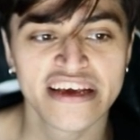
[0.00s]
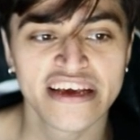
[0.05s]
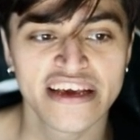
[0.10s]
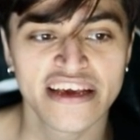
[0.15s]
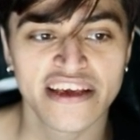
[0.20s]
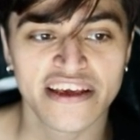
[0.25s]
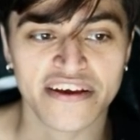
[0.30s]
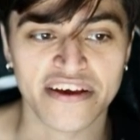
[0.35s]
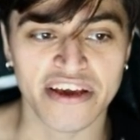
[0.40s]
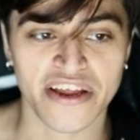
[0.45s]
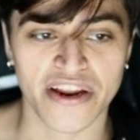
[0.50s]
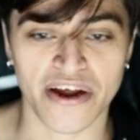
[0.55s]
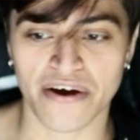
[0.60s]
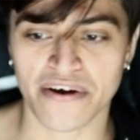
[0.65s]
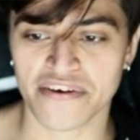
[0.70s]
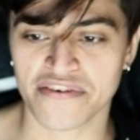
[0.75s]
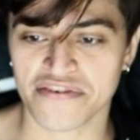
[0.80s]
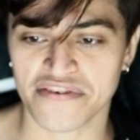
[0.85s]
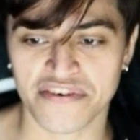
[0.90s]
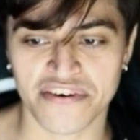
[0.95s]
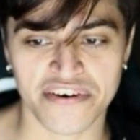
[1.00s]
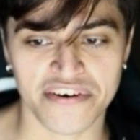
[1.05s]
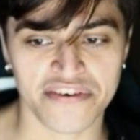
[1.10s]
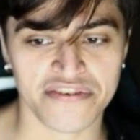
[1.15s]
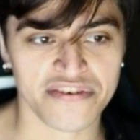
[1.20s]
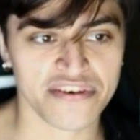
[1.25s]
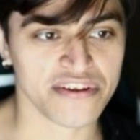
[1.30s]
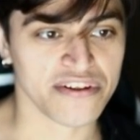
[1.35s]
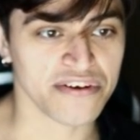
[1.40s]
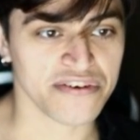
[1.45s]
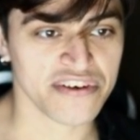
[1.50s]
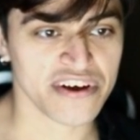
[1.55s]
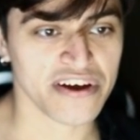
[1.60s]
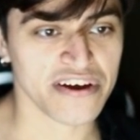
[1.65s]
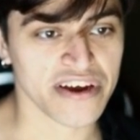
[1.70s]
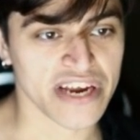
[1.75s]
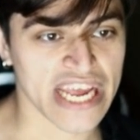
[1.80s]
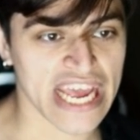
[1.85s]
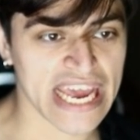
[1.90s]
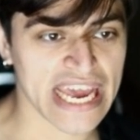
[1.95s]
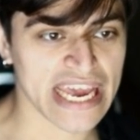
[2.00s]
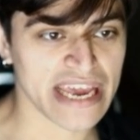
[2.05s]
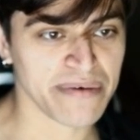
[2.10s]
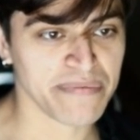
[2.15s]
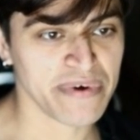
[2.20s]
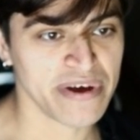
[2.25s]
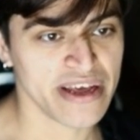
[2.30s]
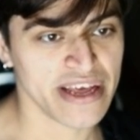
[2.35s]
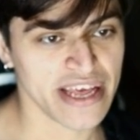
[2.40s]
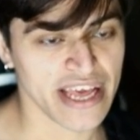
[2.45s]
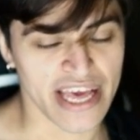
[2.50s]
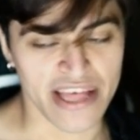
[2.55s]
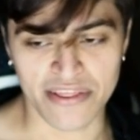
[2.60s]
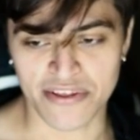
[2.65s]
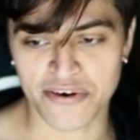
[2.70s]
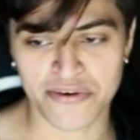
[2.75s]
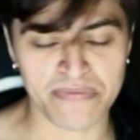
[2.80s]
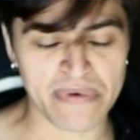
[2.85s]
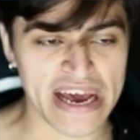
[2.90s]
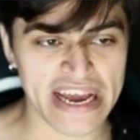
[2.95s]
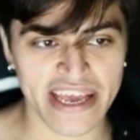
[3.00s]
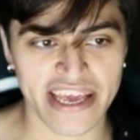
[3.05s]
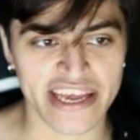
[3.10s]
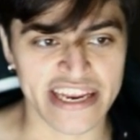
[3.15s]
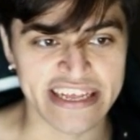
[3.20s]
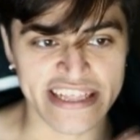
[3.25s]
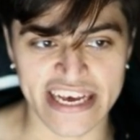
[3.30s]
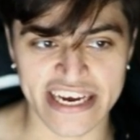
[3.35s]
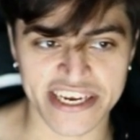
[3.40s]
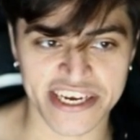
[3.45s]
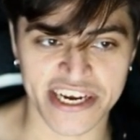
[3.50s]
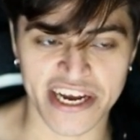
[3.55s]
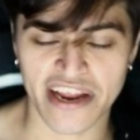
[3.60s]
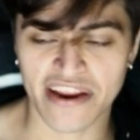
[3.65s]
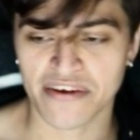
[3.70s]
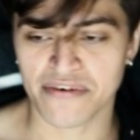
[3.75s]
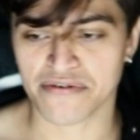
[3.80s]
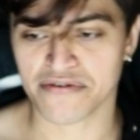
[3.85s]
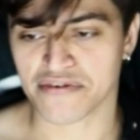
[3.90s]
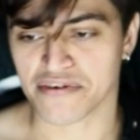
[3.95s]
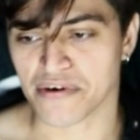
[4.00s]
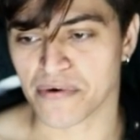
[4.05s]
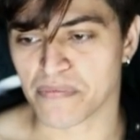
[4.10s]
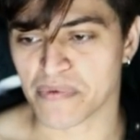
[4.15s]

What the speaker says: you can always just close out your game and load back in, and that shiny will still be